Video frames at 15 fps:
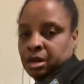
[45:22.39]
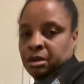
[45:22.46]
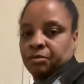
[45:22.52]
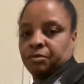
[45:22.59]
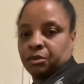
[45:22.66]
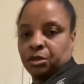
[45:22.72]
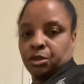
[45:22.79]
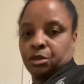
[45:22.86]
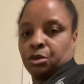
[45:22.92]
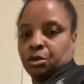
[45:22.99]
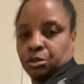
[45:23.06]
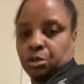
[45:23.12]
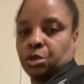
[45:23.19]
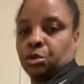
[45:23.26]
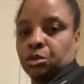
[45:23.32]
for
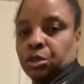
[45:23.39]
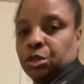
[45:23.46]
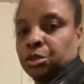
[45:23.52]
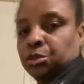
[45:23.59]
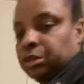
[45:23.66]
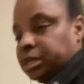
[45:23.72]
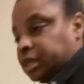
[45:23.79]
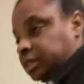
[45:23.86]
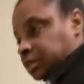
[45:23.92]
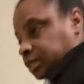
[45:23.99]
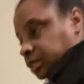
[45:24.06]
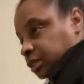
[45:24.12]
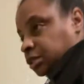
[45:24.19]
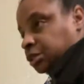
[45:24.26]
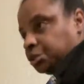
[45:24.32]
those of you that
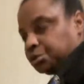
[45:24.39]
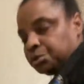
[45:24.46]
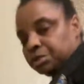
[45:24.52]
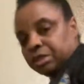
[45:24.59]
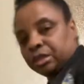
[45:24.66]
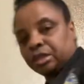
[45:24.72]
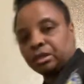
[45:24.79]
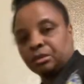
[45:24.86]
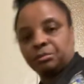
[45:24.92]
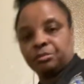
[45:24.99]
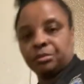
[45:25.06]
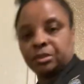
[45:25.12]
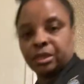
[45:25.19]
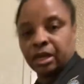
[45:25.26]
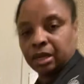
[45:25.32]
just tuned in,
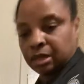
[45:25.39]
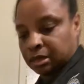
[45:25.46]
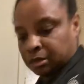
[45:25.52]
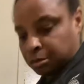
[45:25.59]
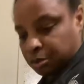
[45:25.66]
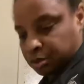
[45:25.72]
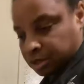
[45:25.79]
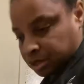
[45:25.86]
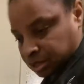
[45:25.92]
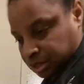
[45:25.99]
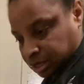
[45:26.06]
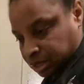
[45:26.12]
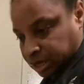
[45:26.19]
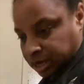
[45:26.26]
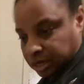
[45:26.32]
I'm taking a
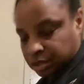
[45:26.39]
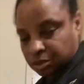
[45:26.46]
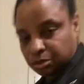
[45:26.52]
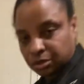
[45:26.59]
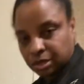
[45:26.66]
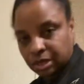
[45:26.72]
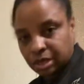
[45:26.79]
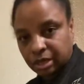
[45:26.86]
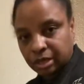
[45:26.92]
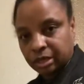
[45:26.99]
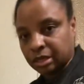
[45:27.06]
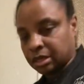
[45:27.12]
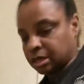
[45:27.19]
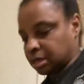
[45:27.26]
mortgage class online.